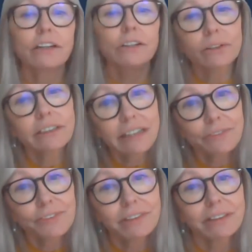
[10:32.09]
not enough
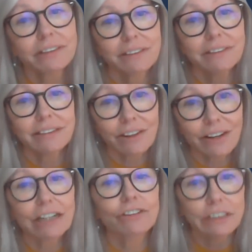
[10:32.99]
solicitors are
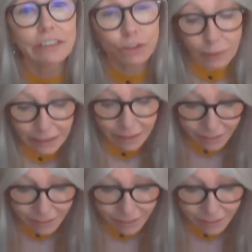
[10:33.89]
actually doing